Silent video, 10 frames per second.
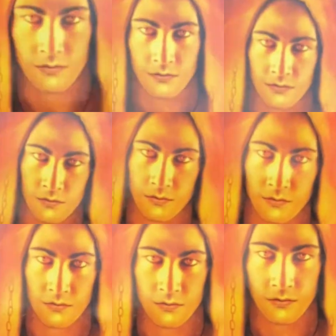Look at
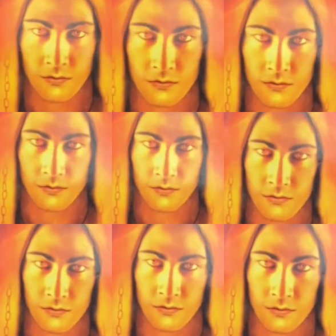that.
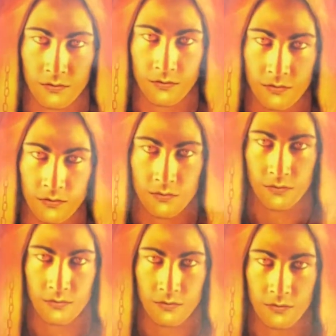Look at
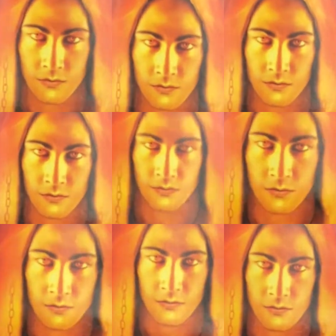that person. How
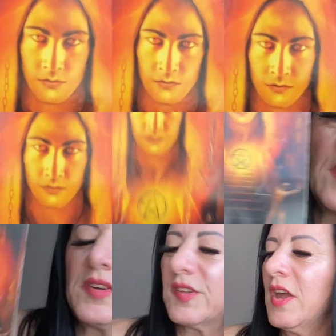laser
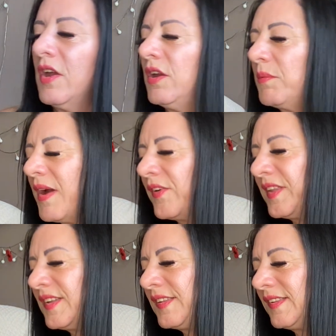focused. Whoever
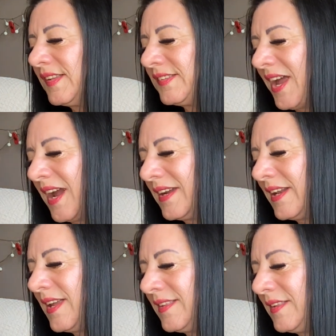this is
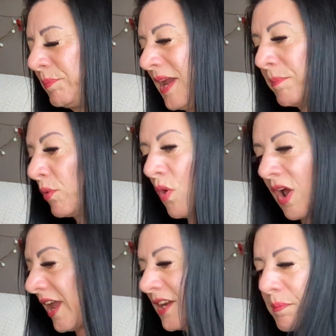dangling people
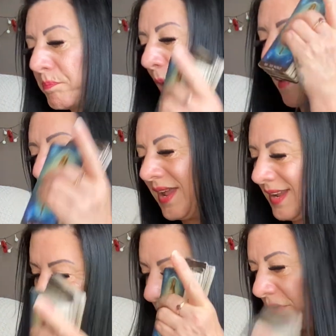like
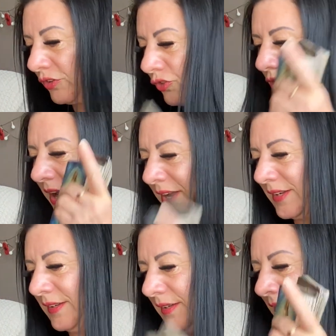puppets on a string.
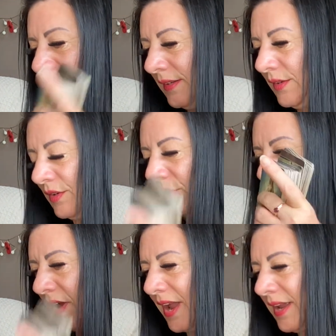All
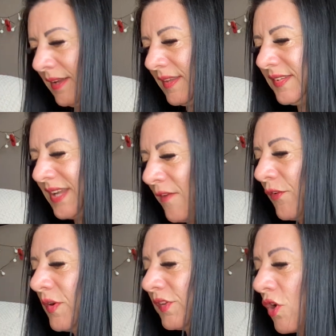right, the
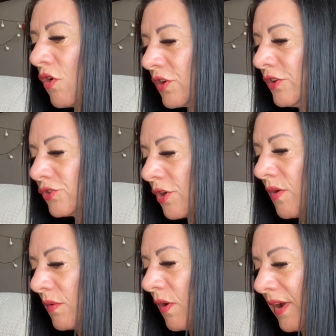devil has got
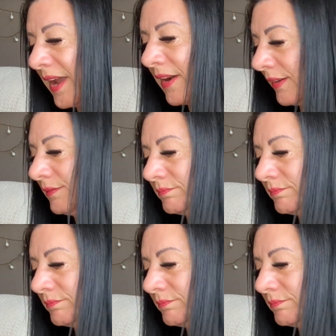control here.